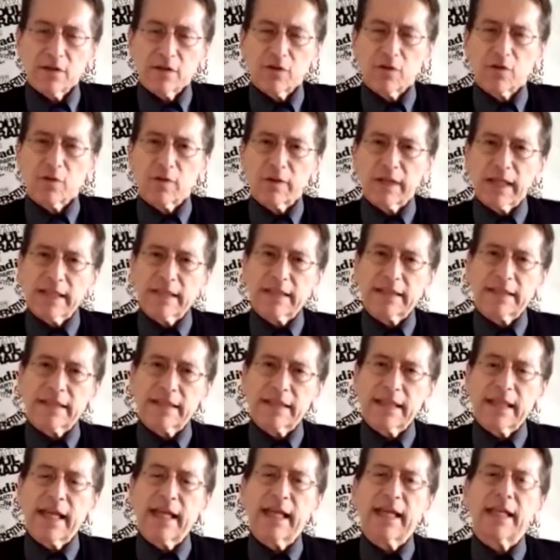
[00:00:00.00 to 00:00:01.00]
to get
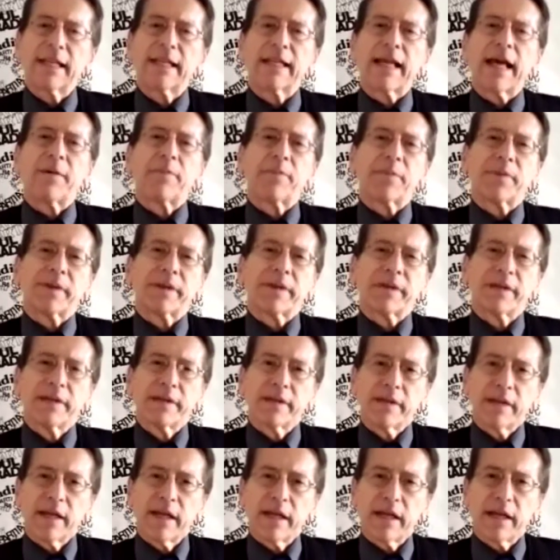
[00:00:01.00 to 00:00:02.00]
in depth
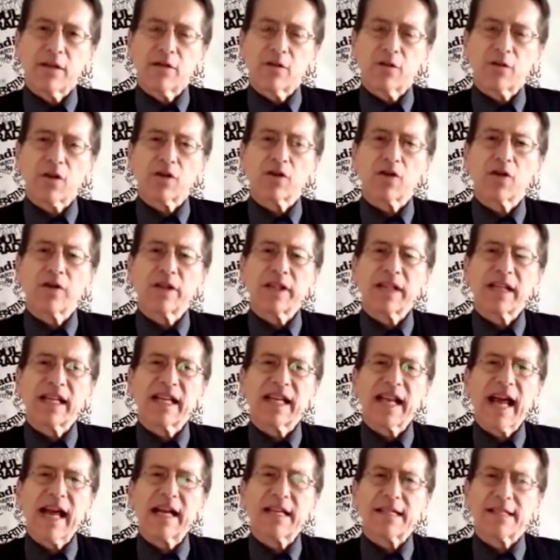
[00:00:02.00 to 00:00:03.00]
into not only the
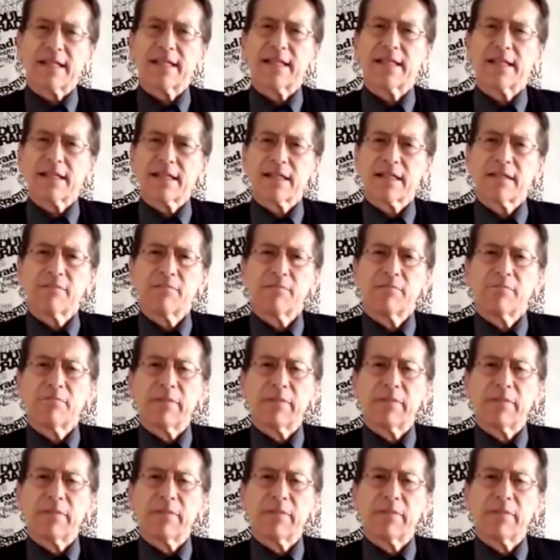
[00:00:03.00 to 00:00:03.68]
analysis,